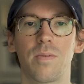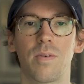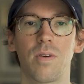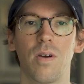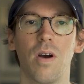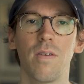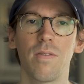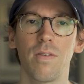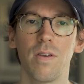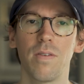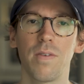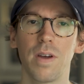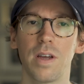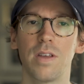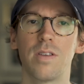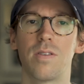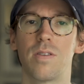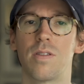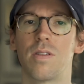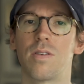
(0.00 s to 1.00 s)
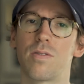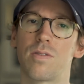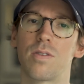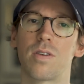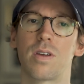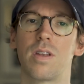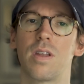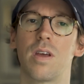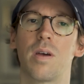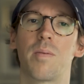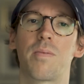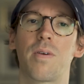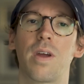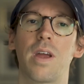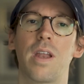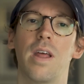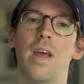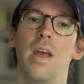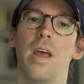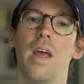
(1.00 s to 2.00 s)
or offer advice to those looking to
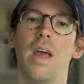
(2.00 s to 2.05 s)
upgrade,